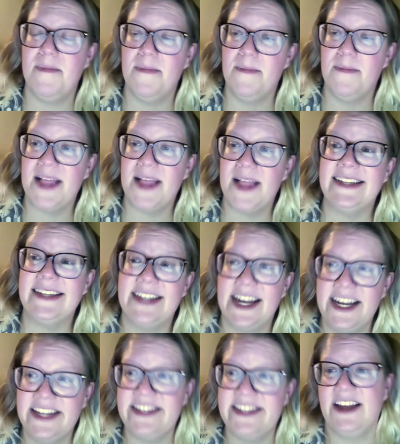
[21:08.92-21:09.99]
Black
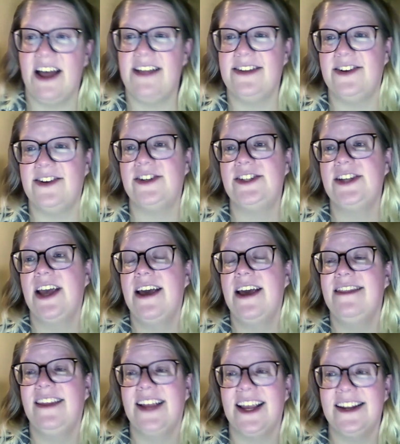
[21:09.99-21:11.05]
studies scholars,
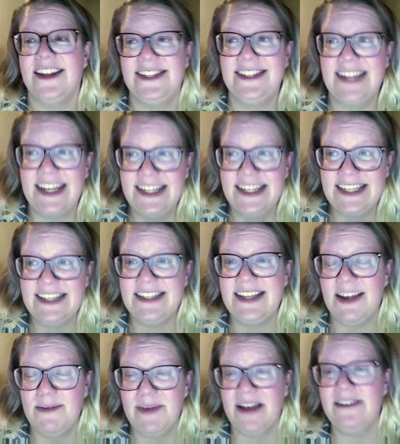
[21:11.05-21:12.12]
the consensus
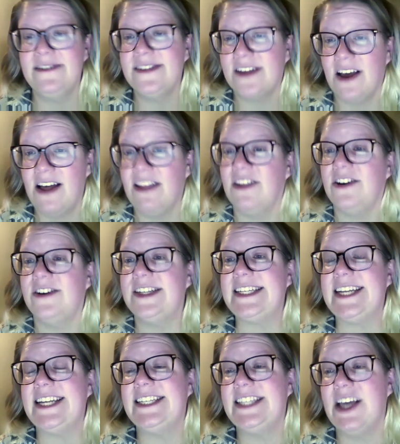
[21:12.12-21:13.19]
among
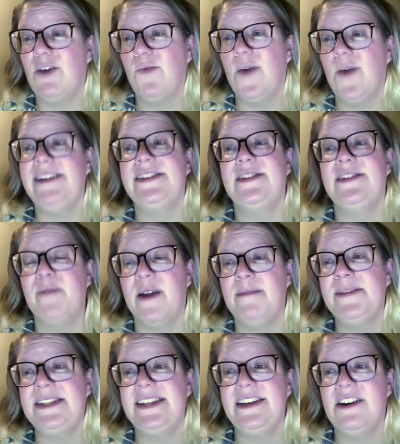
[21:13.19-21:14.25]
scholars is that white
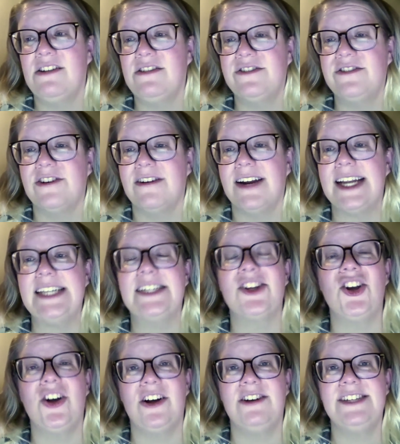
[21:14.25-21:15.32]
supremacy culture is
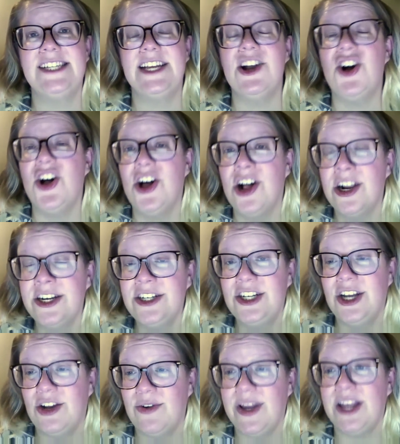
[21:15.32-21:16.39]
causing
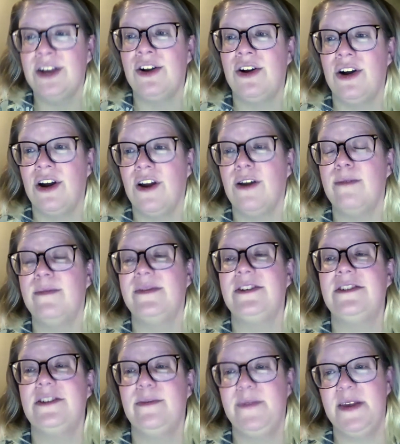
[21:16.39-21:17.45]
ongoing harm
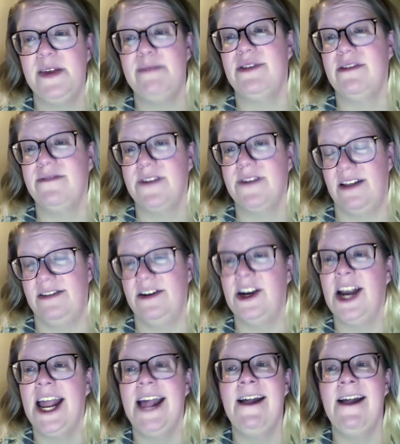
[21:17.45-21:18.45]
to people of color.